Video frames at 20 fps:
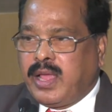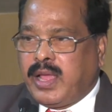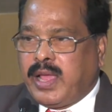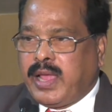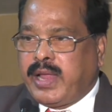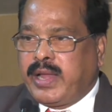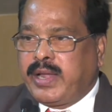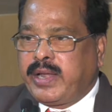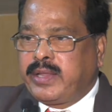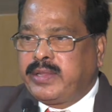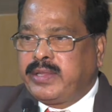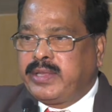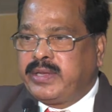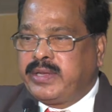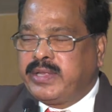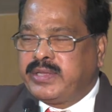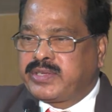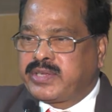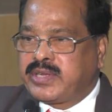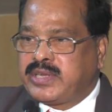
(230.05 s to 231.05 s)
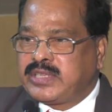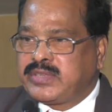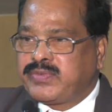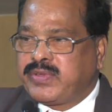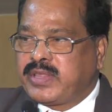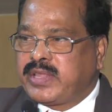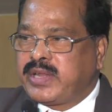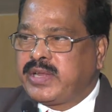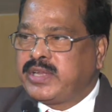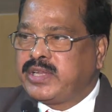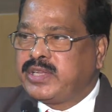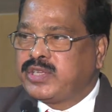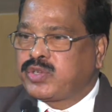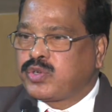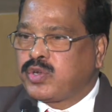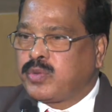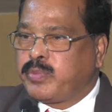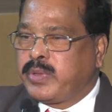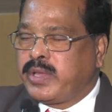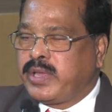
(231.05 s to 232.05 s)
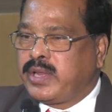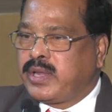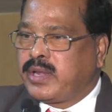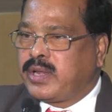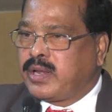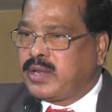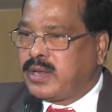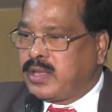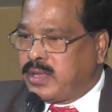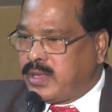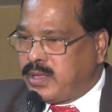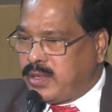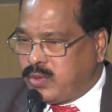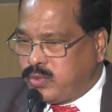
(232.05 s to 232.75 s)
And the decision is whether it should be in uh,